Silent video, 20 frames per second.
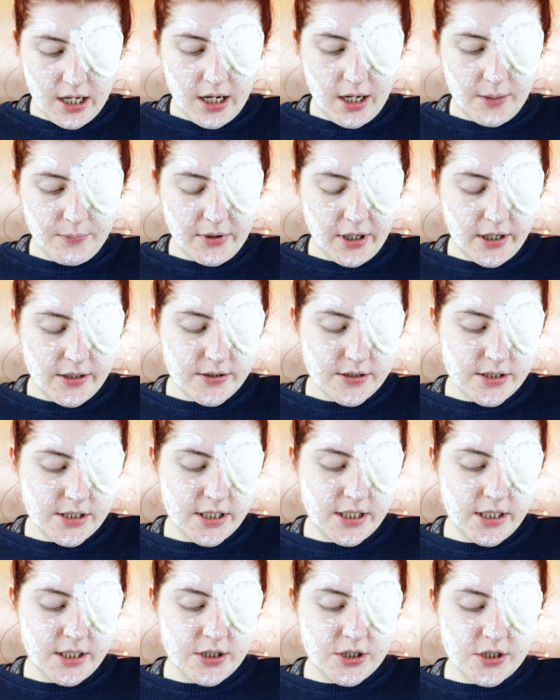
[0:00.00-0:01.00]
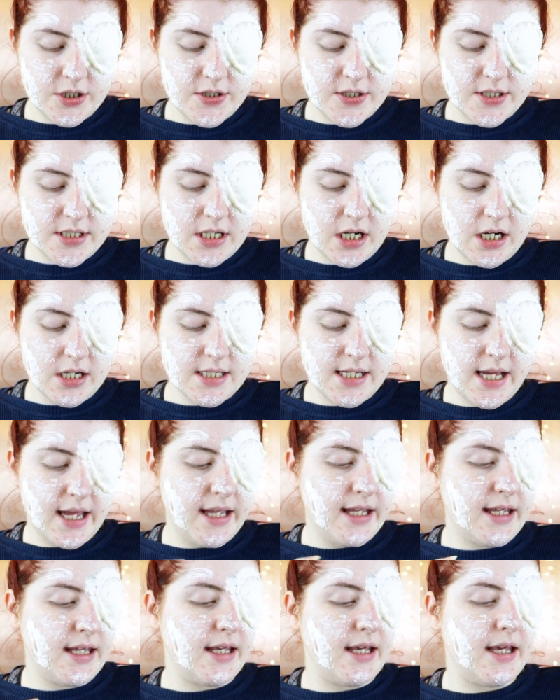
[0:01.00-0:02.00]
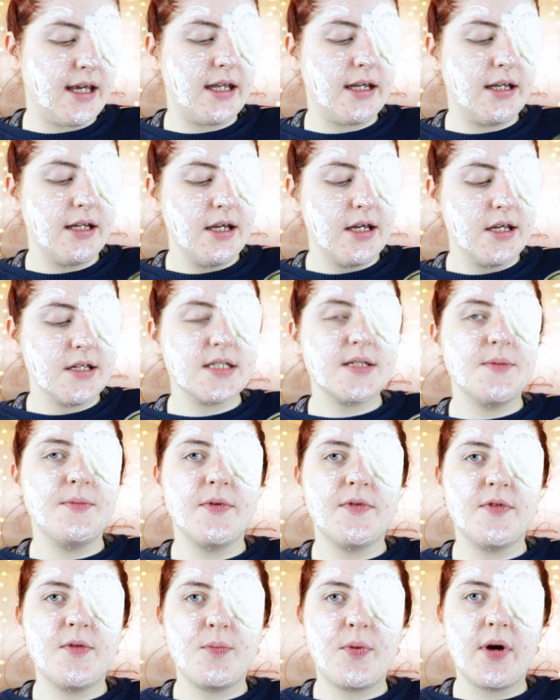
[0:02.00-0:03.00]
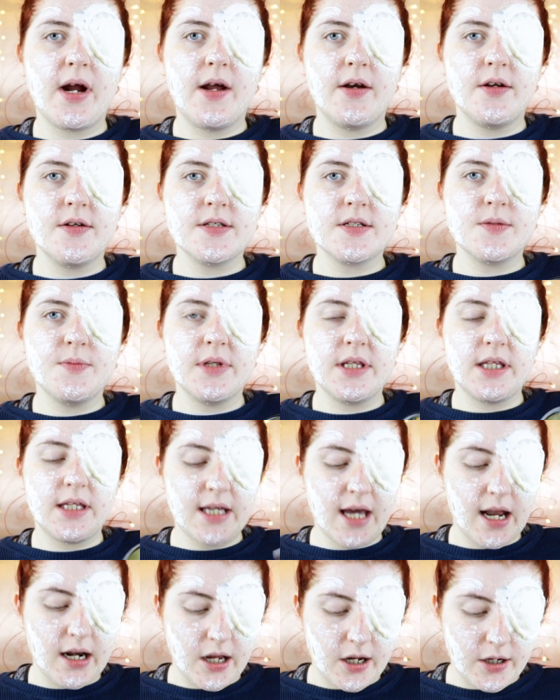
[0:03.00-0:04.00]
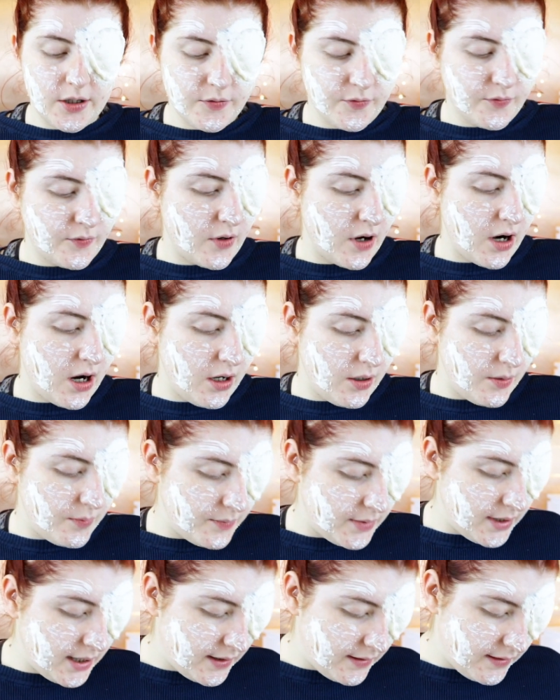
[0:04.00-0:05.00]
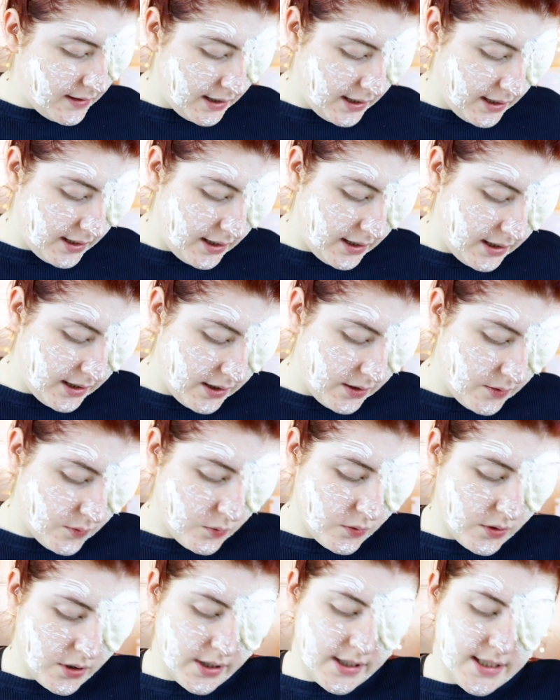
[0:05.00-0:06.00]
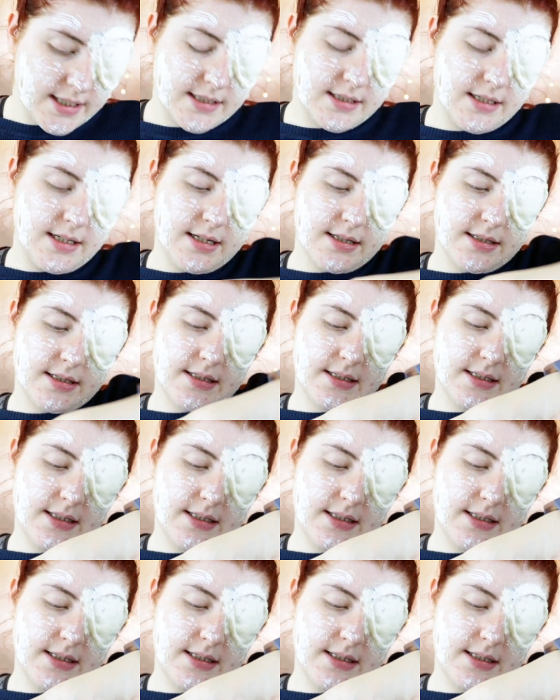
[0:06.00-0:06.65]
I'm going to just start taking some of the brown and some of the yellow from the, what is this?